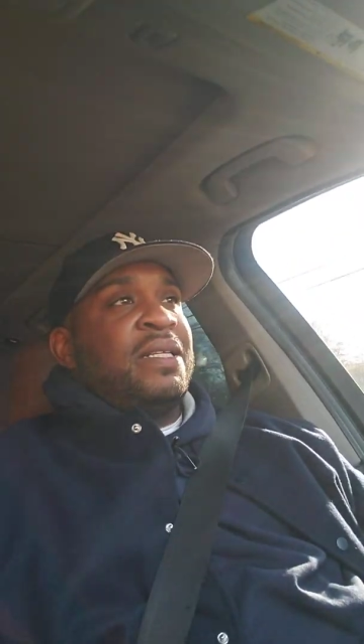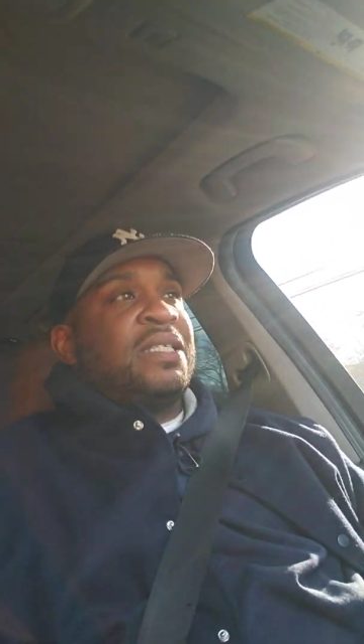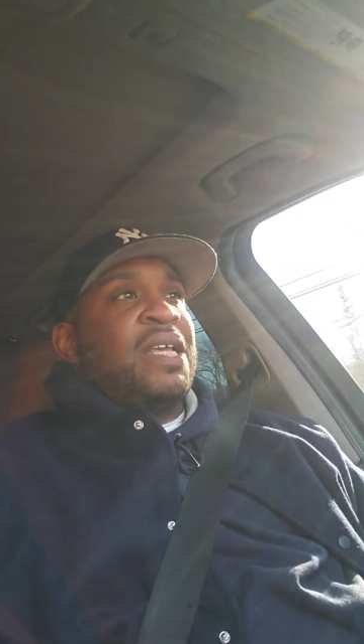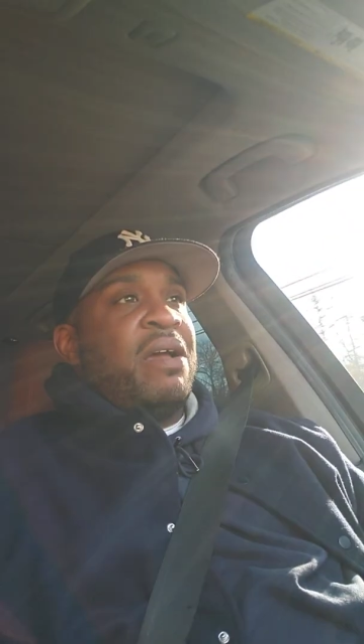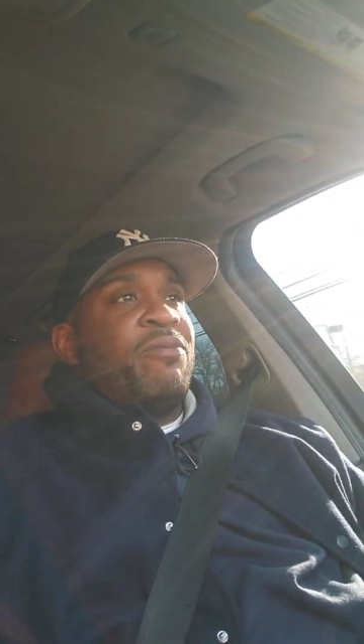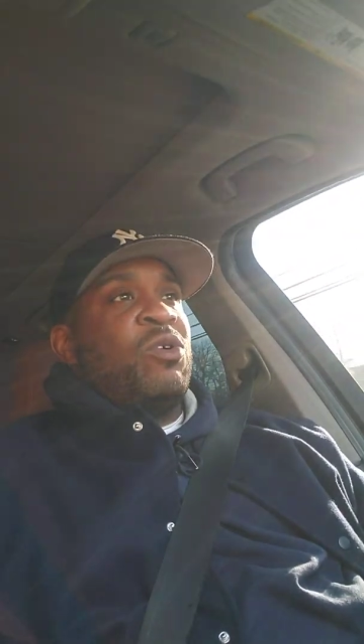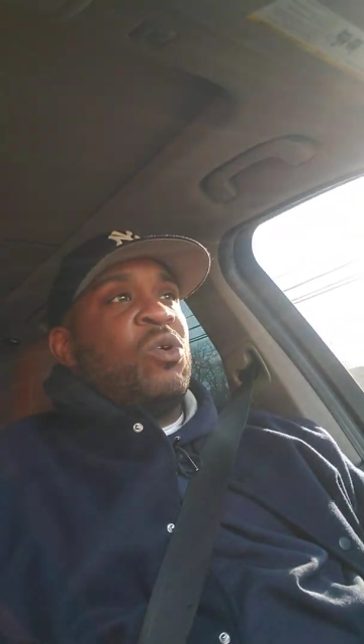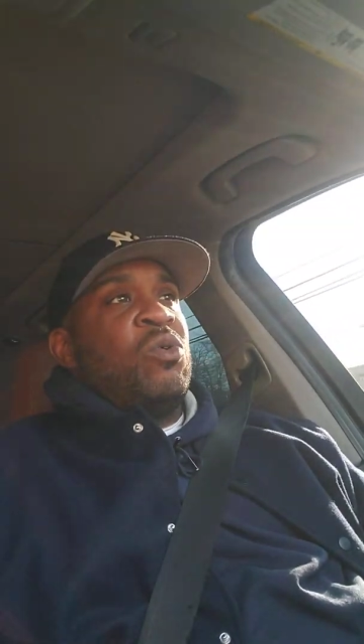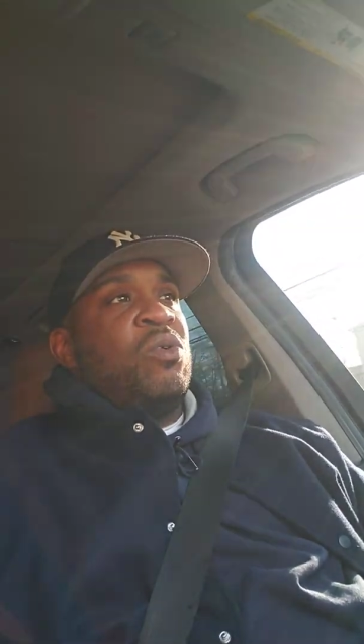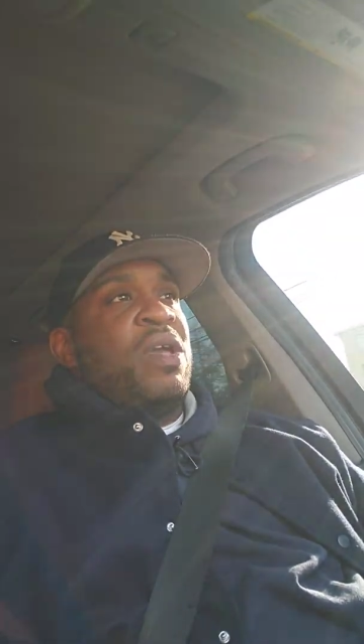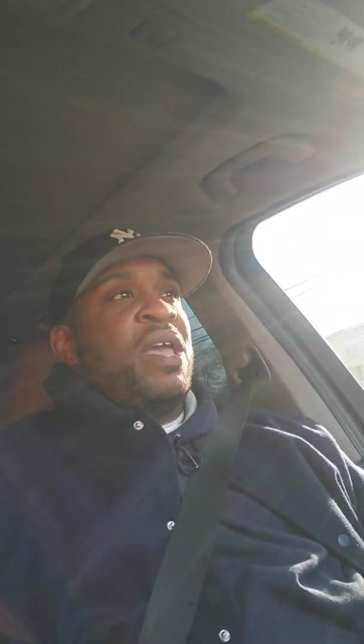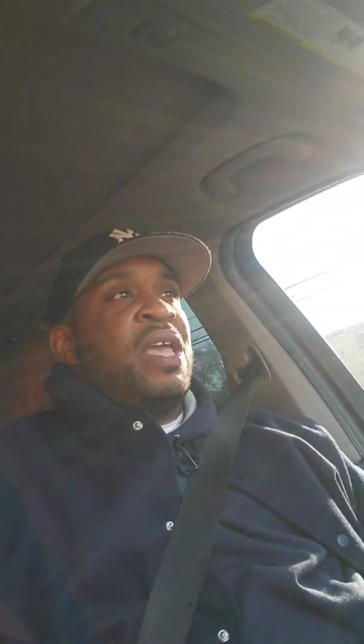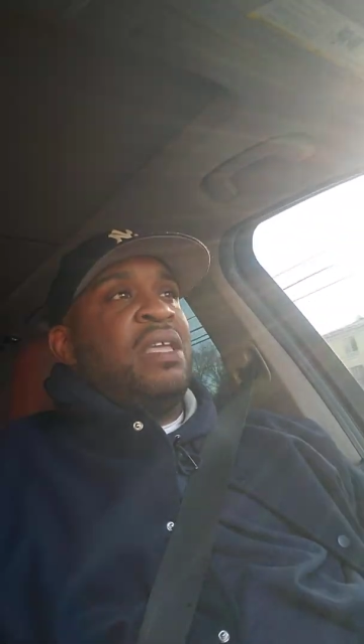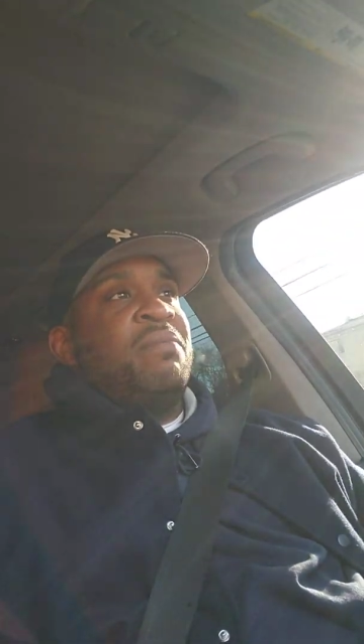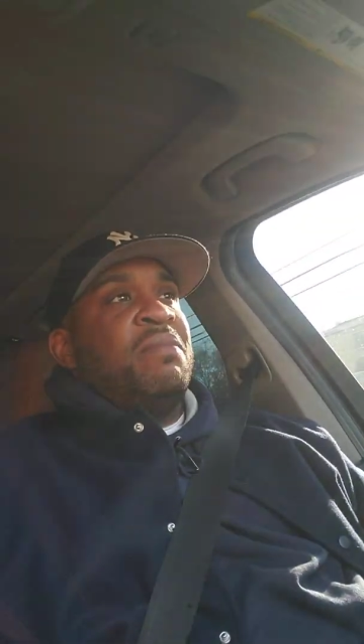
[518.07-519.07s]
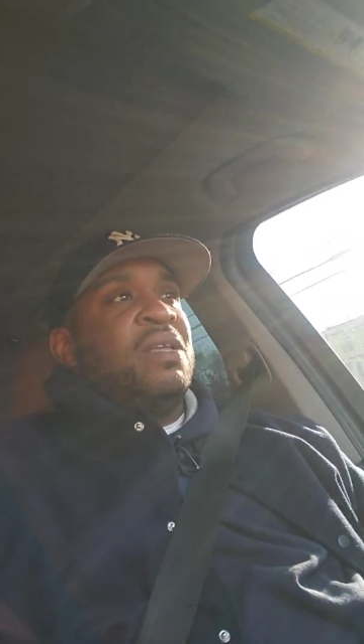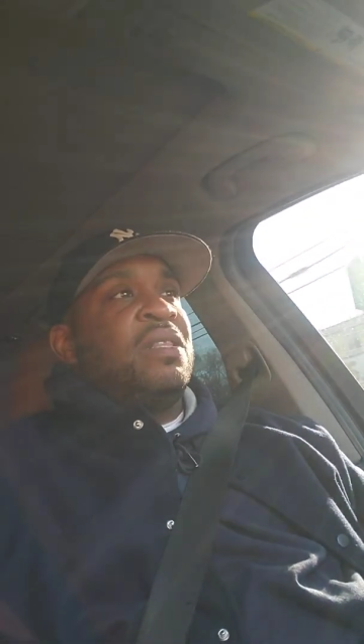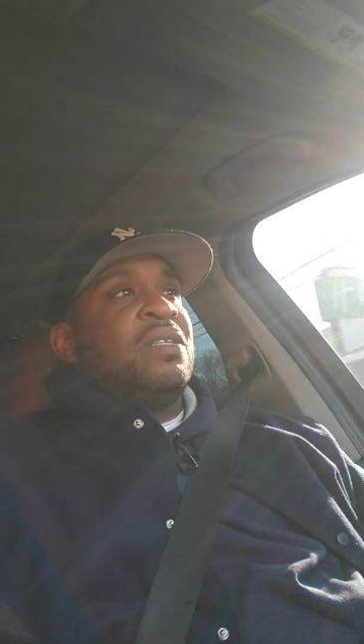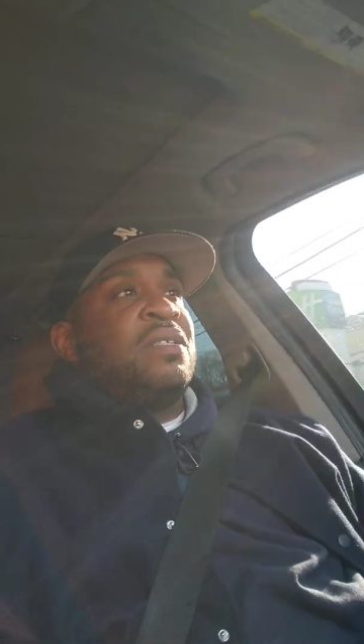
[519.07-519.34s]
Tyrone A. Miller